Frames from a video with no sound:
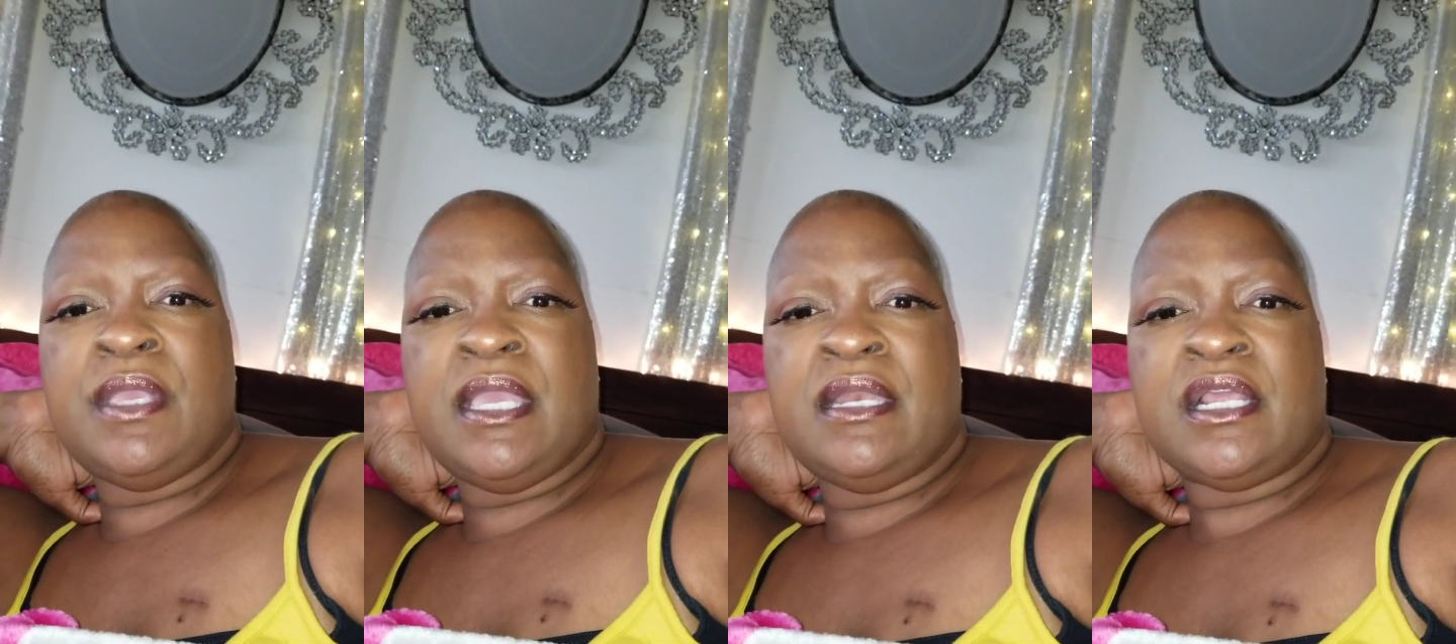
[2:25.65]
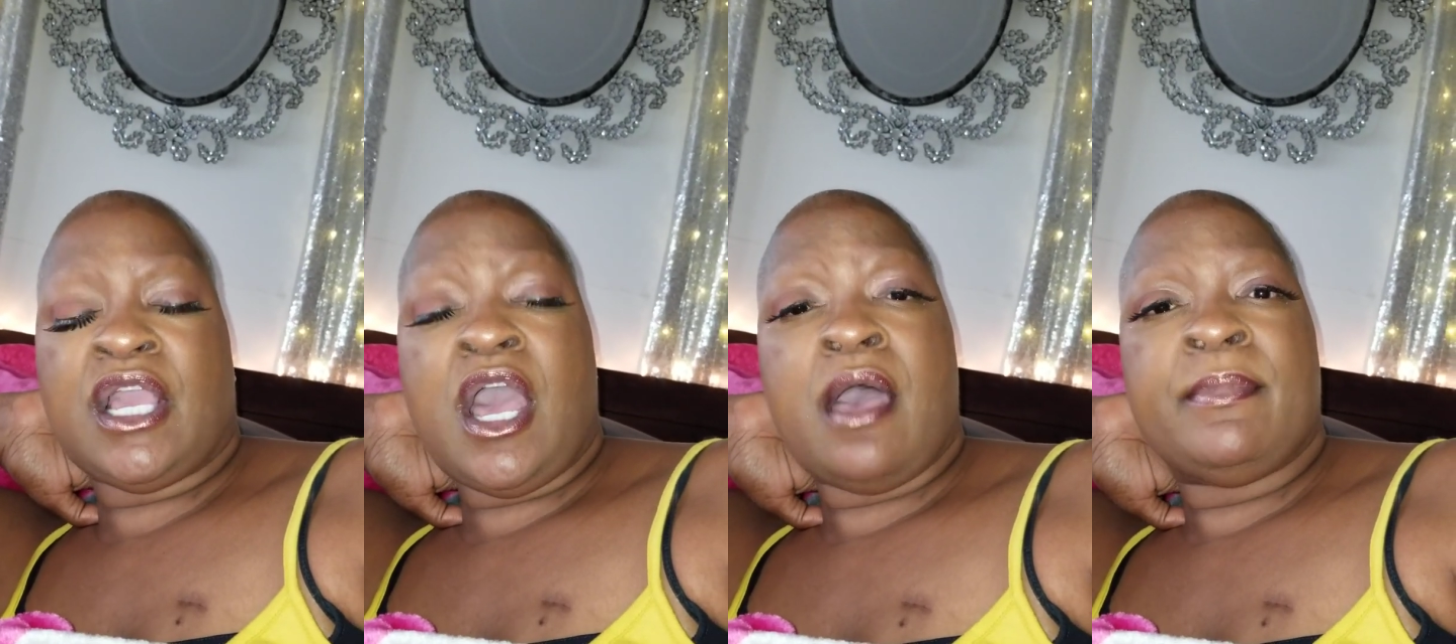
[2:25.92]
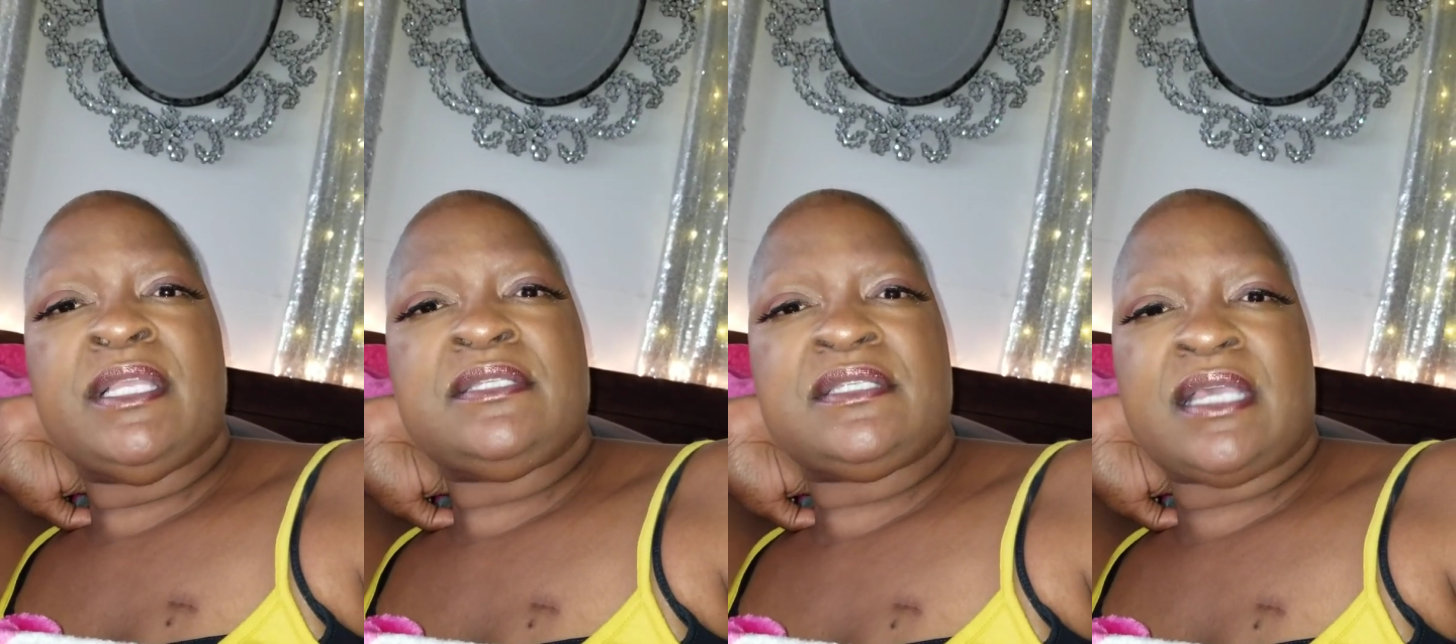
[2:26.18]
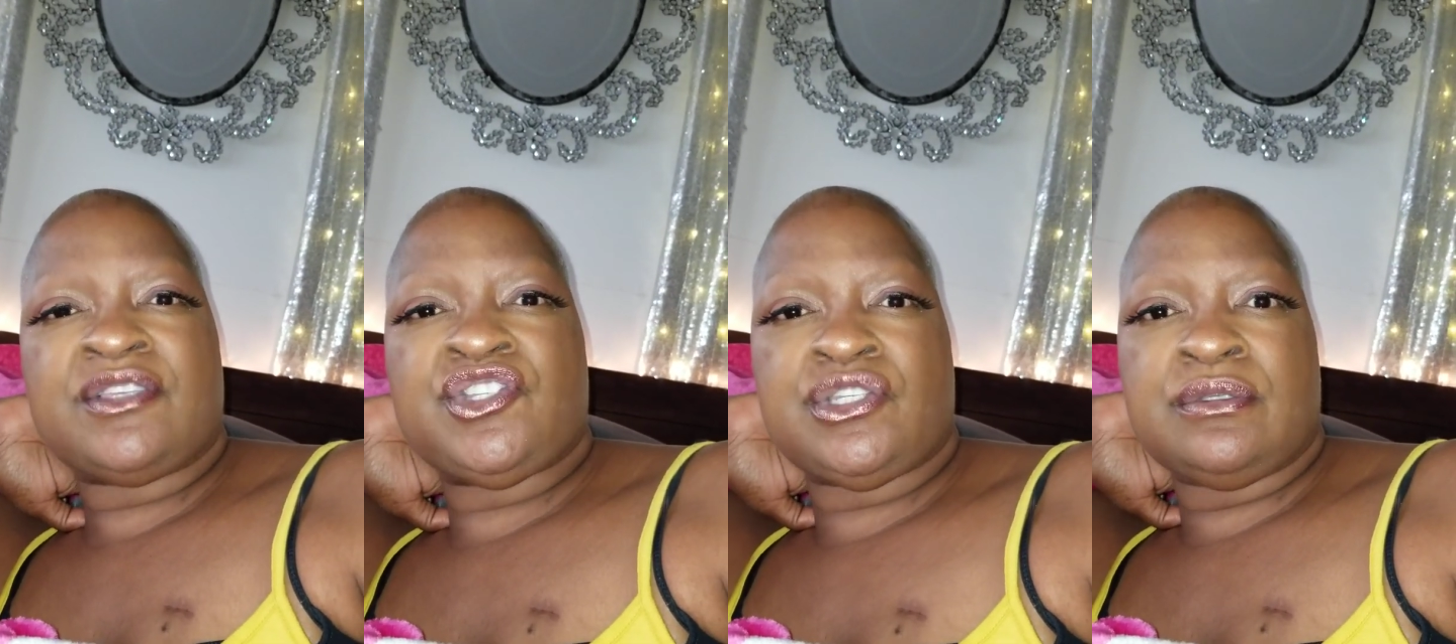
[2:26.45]
in the comment
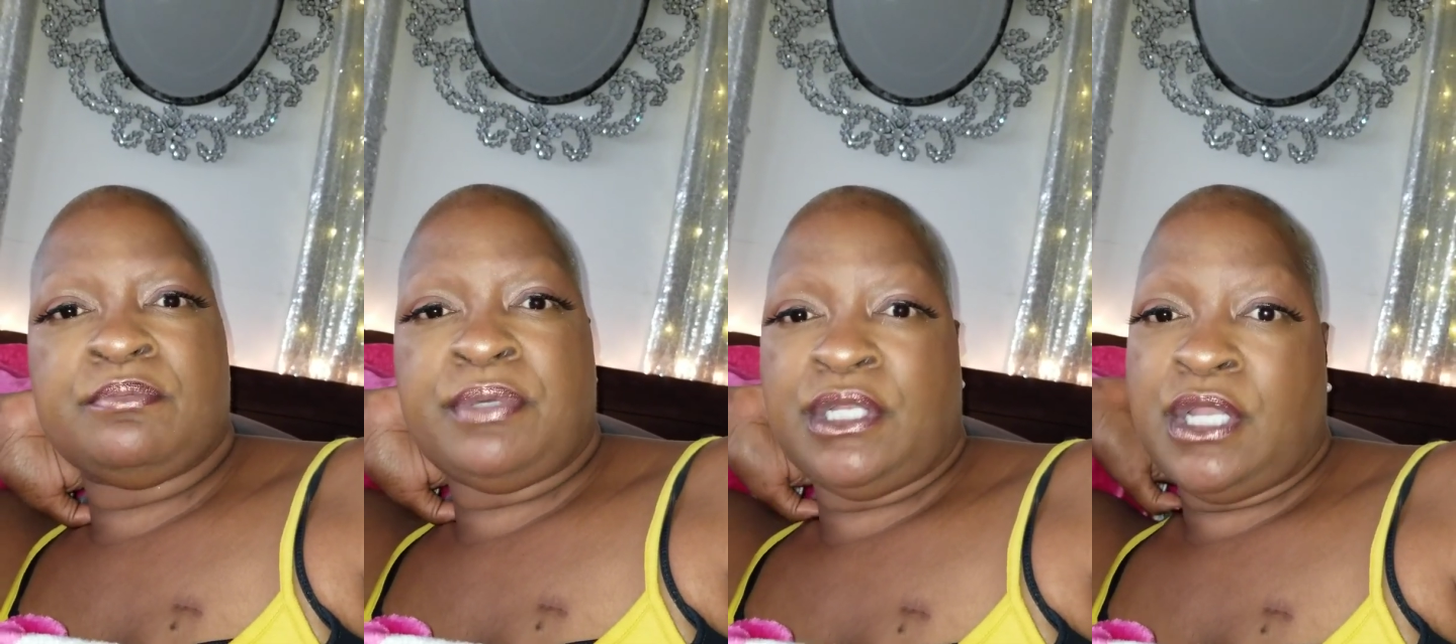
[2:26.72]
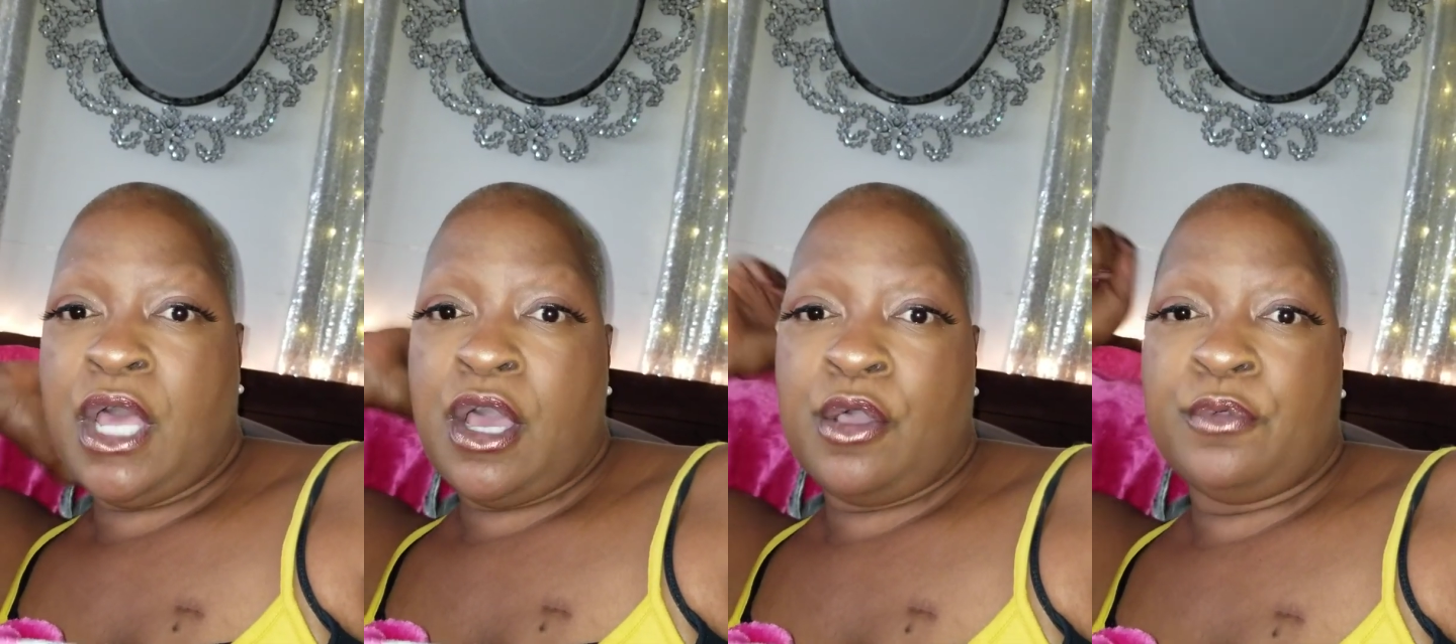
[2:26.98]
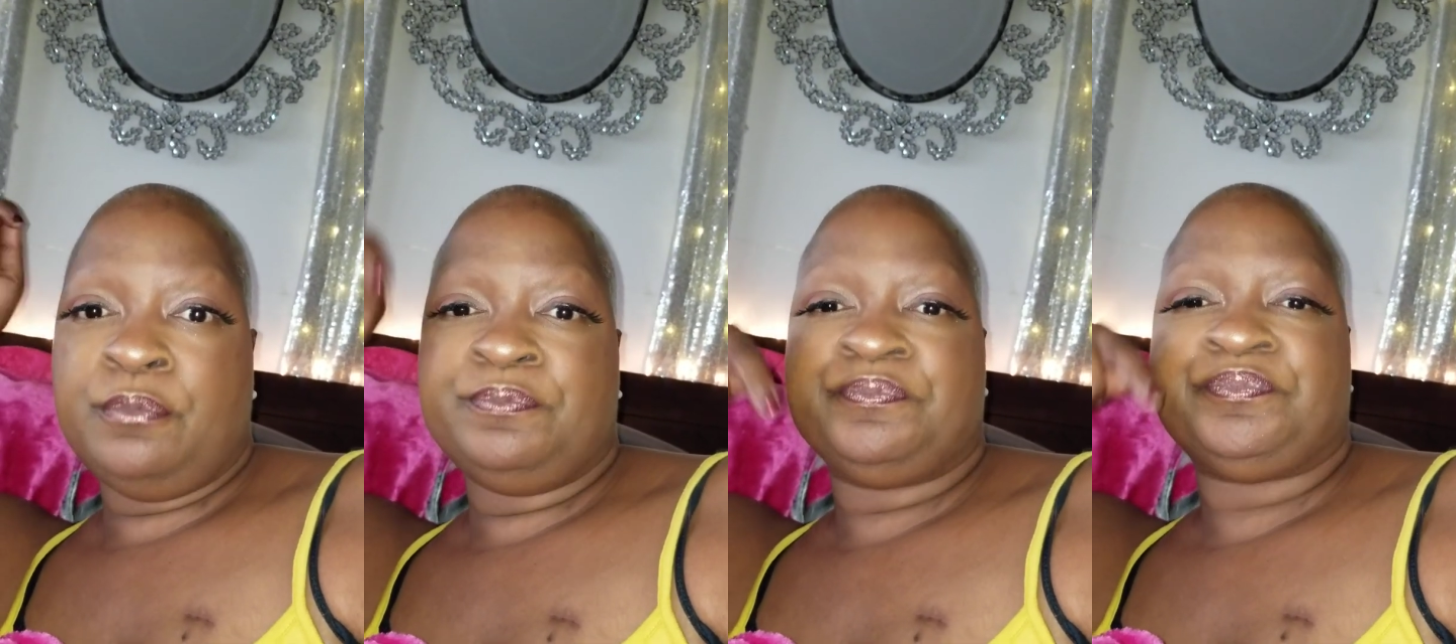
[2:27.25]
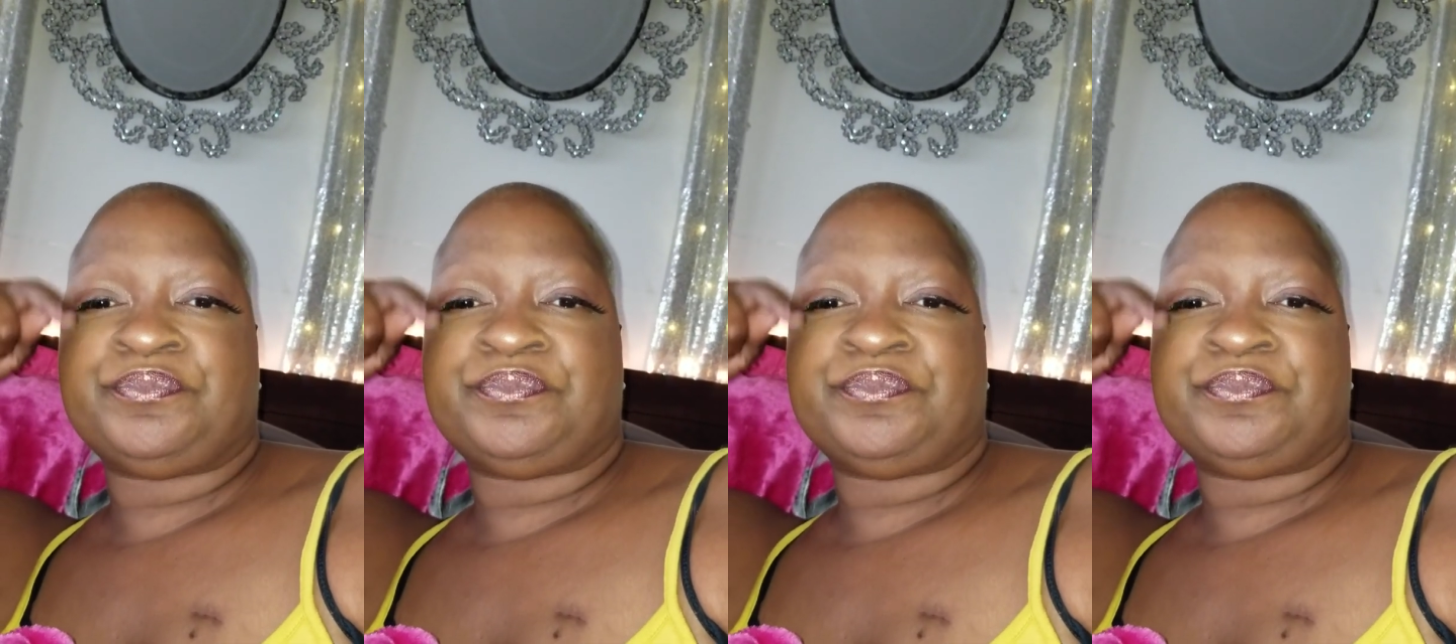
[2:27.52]
section below,